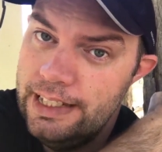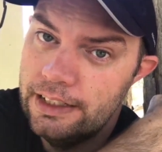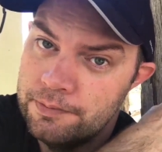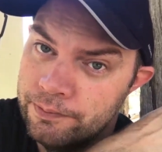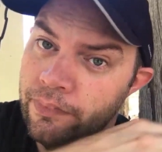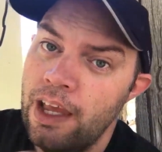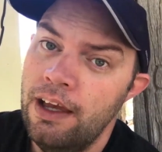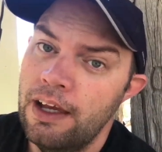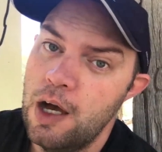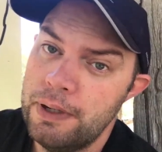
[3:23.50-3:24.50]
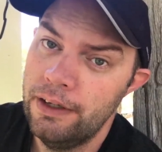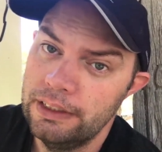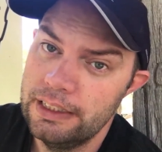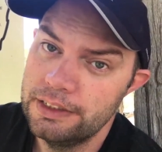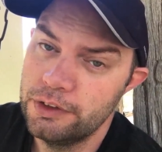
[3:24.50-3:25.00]
here.
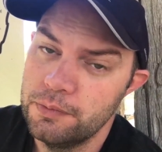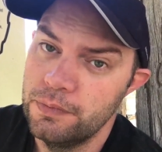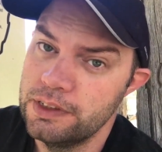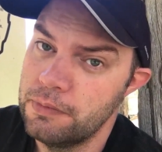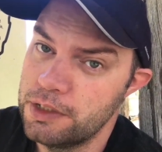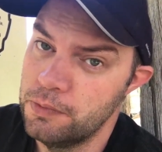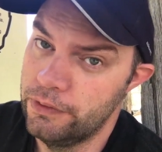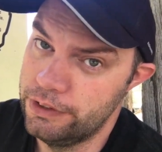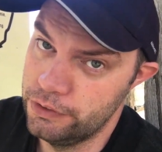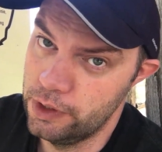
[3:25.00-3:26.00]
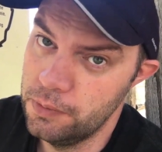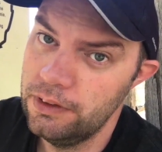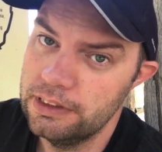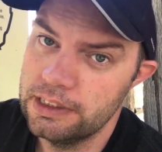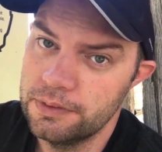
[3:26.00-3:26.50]
Apparently this trip was much more
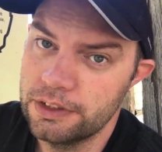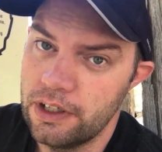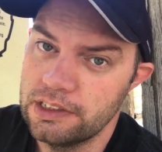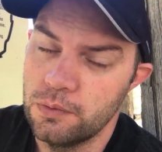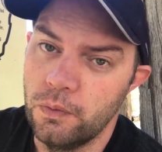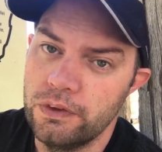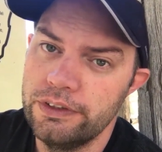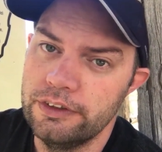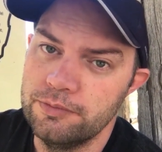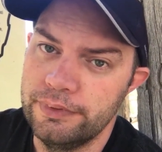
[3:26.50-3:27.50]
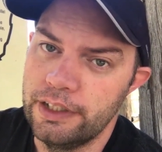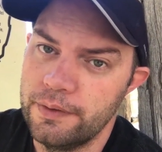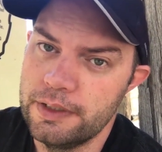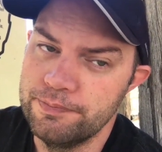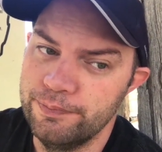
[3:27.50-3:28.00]
enjoyable as there was grass and water and, you
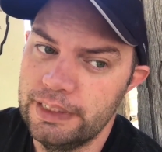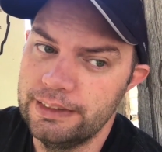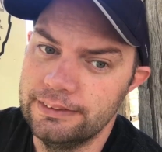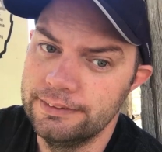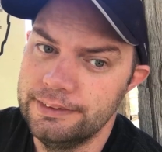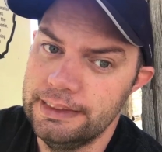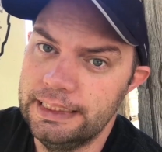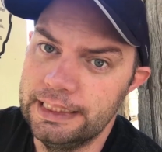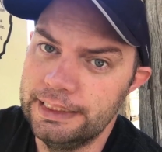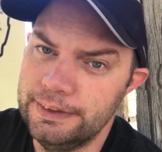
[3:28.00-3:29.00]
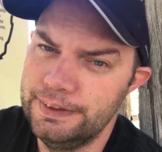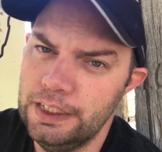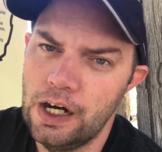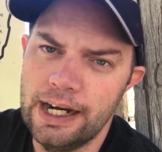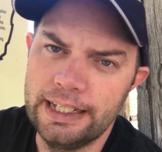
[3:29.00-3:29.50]
know, he didn't nearly
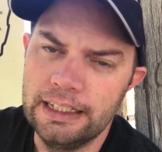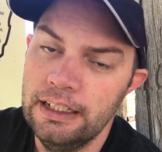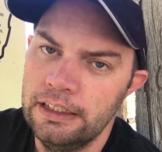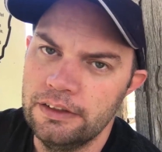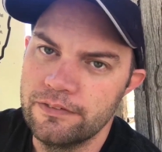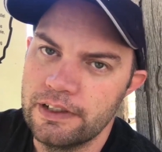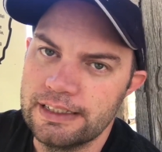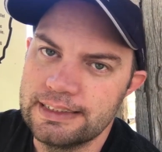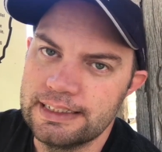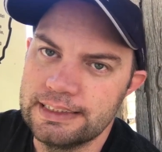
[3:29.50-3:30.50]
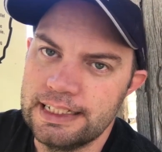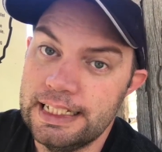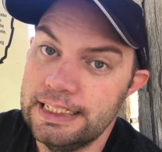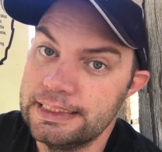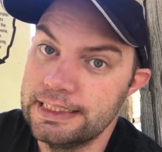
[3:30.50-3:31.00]
die, not for another 16
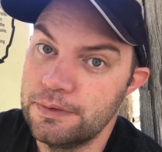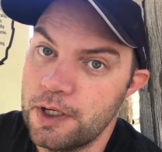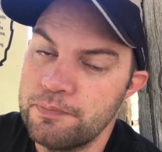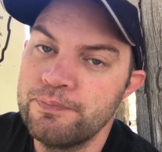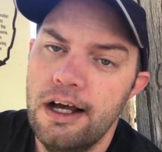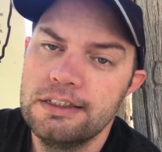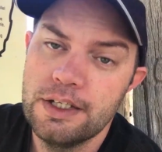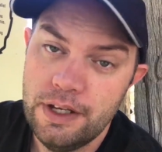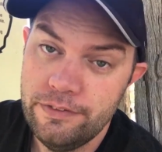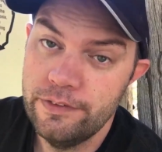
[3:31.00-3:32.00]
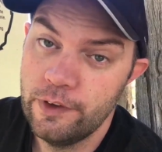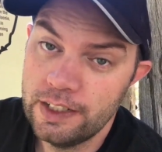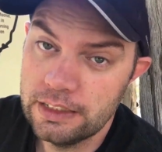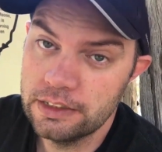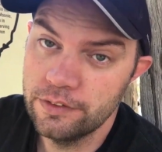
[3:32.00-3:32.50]
years anyway. So if you
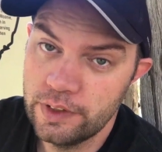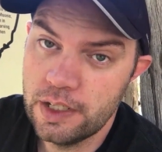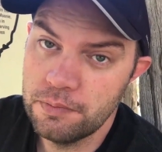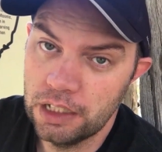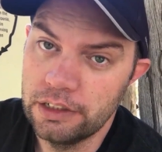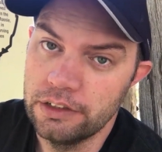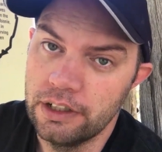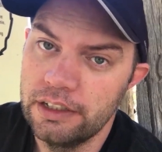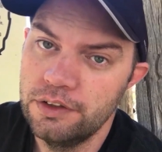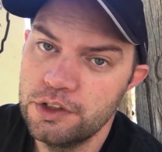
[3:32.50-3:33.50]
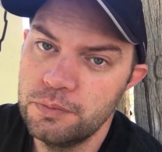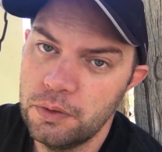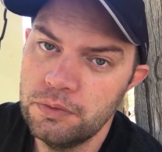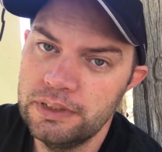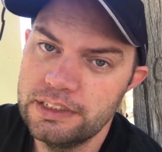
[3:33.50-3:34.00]
find yourself near Mungindi, you should
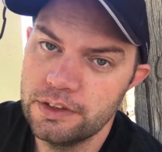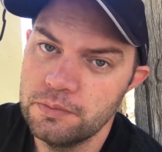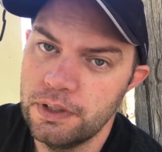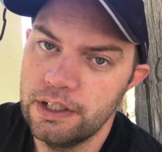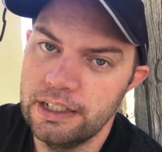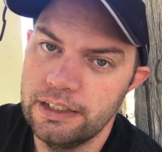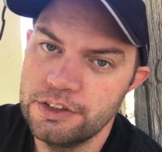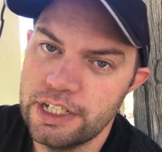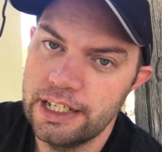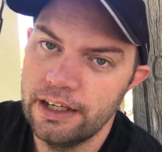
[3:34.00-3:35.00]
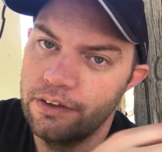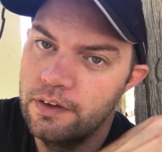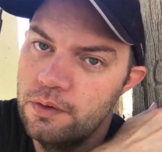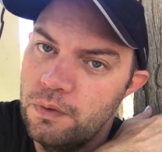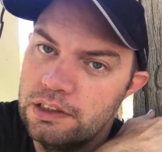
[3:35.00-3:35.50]
probably stop by and check out
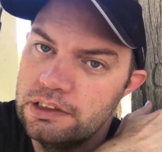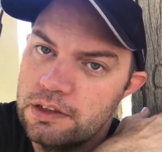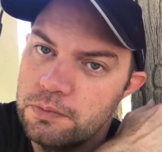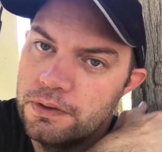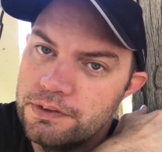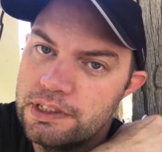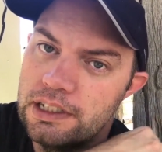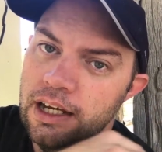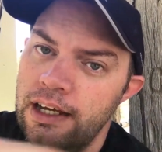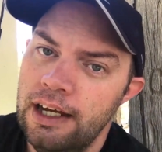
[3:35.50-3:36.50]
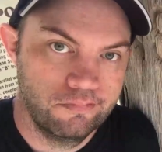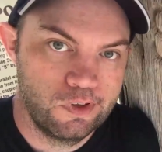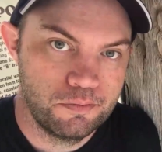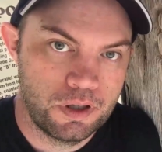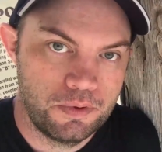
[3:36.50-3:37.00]
the 1 ton post.
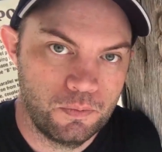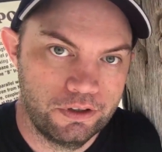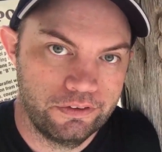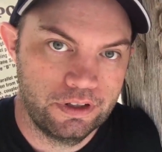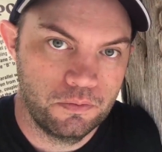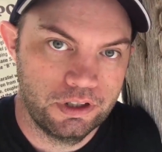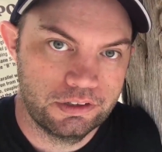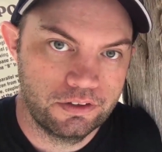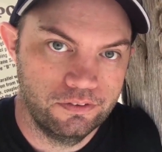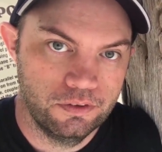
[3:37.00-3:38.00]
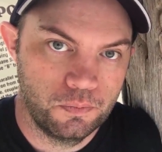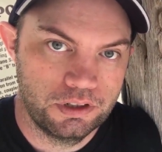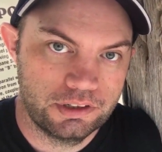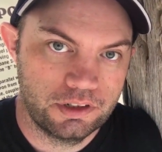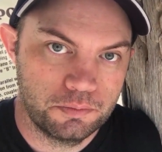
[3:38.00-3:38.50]
You may be wondering why it's called the
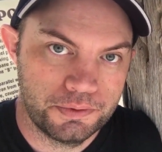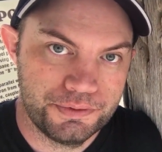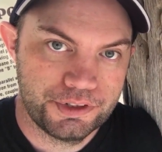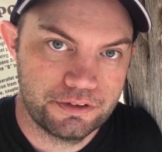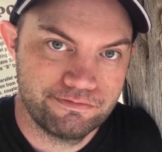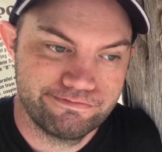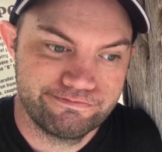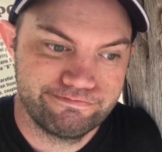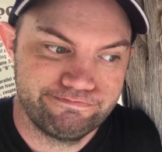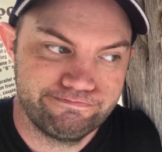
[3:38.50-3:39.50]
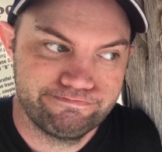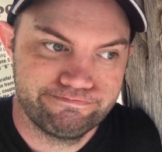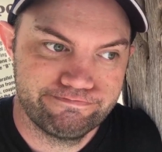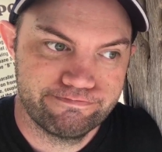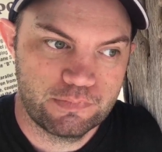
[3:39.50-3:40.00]
1 ton post.
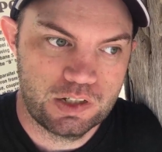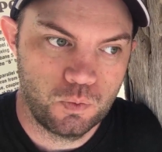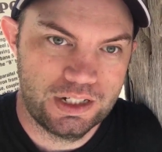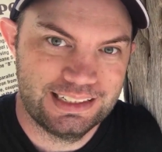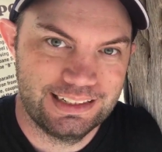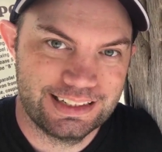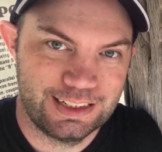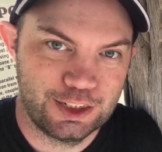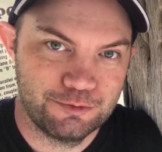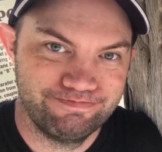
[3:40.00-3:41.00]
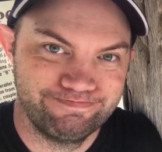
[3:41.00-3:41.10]
Oh, it weighs a ton.